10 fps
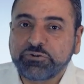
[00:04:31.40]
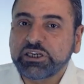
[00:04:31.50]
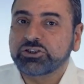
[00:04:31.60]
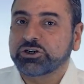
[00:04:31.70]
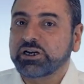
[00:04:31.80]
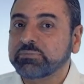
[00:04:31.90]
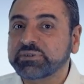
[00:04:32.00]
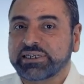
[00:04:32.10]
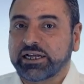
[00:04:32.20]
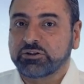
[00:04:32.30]
feed her
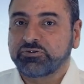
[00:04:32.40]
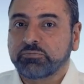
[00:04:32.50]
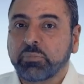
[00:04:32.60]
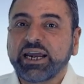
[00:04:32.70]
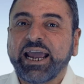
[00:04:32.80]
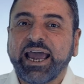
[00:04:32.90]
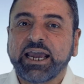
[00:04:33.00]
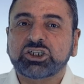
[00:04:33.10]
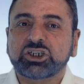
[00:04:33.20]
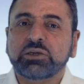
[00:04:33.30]
himself by
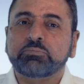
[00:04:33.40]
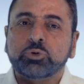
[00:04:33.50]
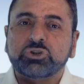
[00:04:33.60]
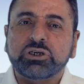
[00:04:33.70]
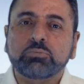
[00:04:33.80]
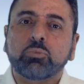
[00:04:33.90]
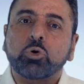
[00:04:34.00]
actually putting